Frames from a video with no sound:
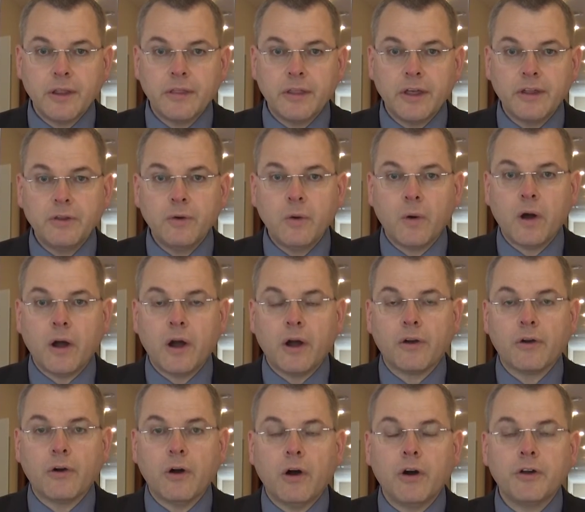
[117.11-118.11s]
then you
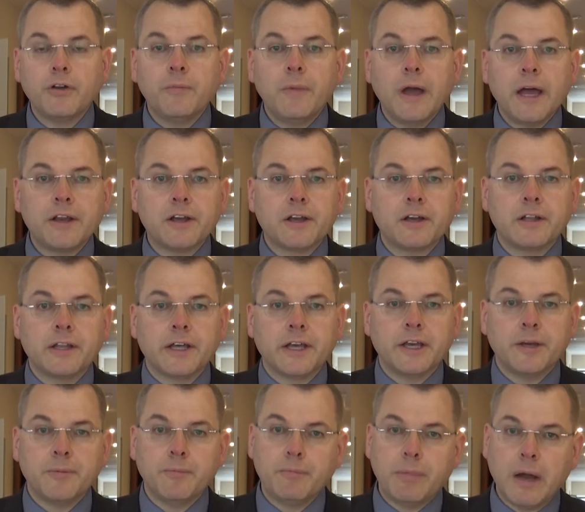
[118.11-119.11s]
are
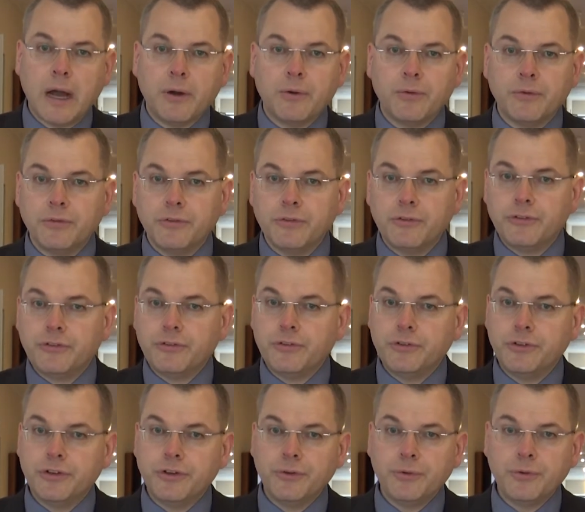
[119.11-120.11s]
automatically bound to
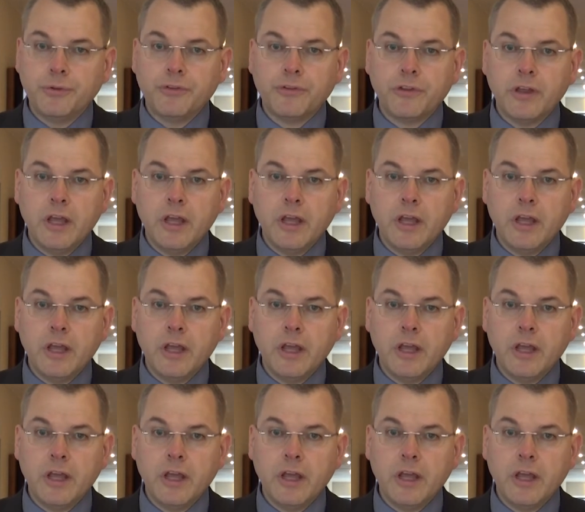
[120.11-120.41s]
use